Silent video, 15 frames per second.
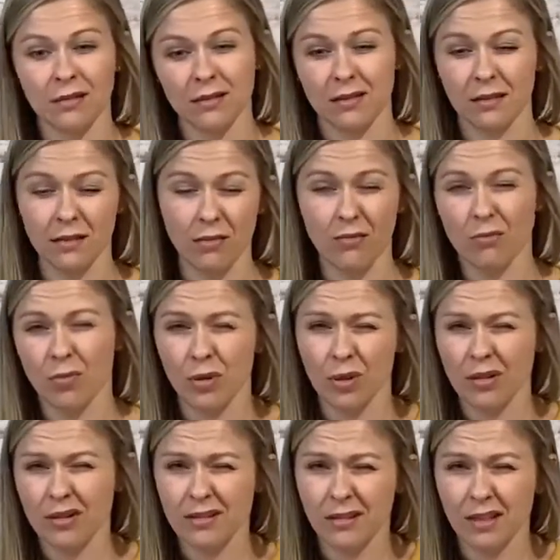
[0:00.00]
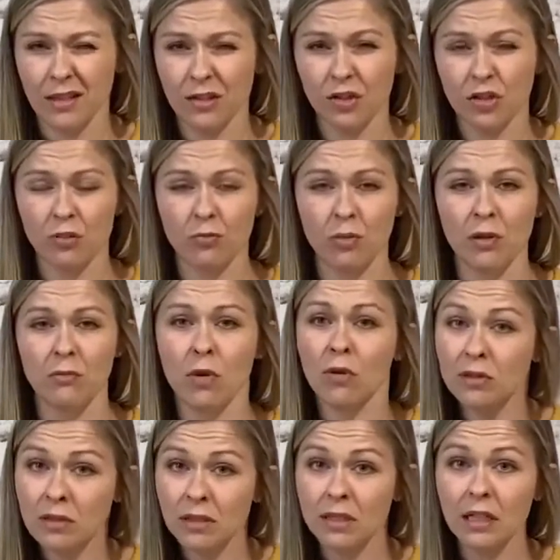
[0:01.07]
some books-ish, but
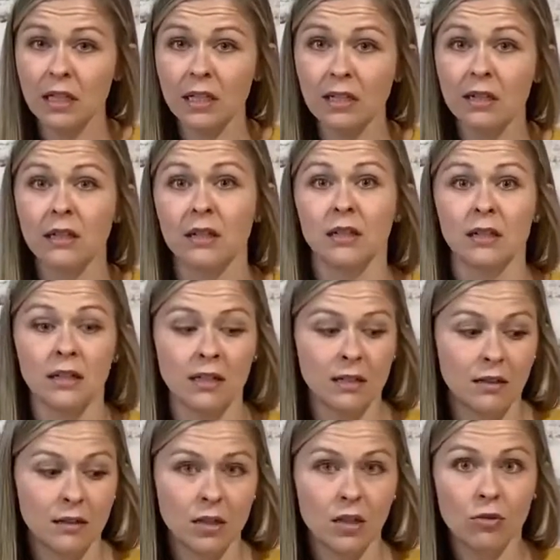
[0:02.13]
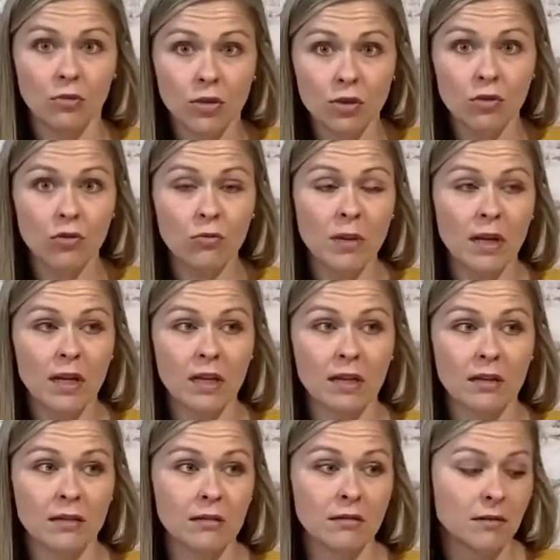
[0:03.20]
mostly YouTube
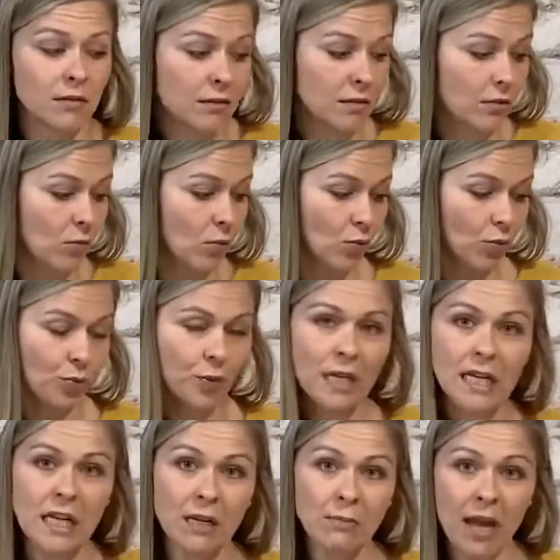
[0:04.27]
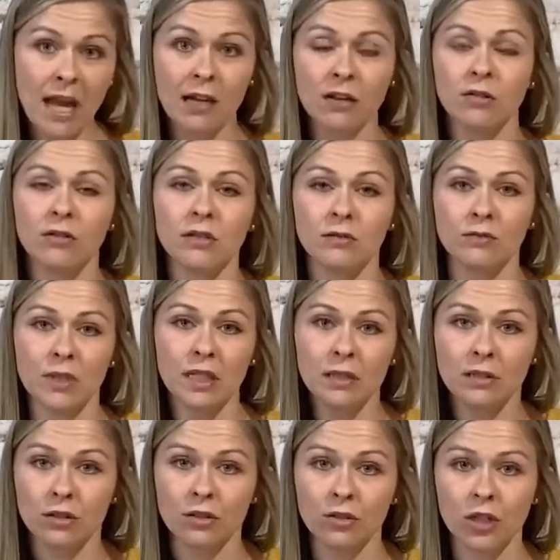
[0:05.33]
and reading patterns and
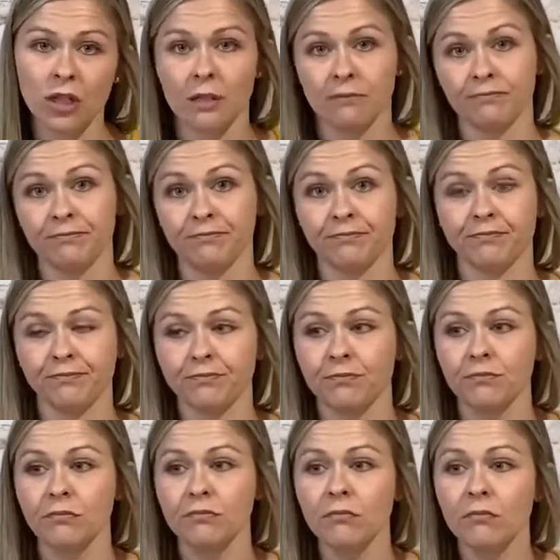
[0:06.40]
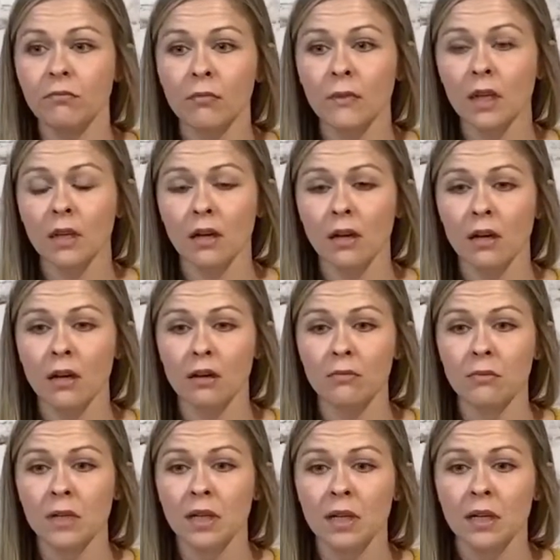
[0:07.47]
researching.
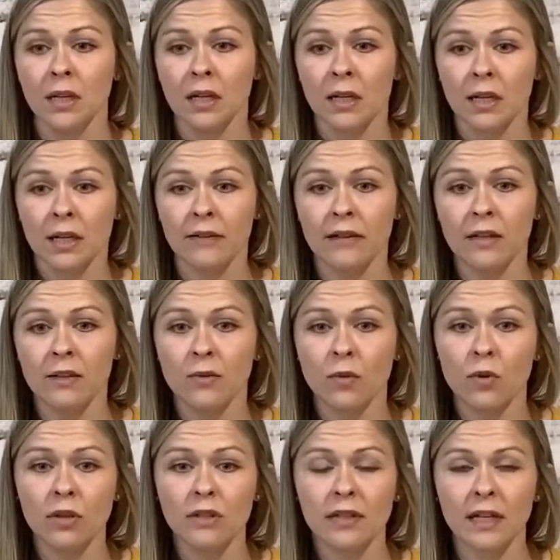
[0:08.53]
And then of course,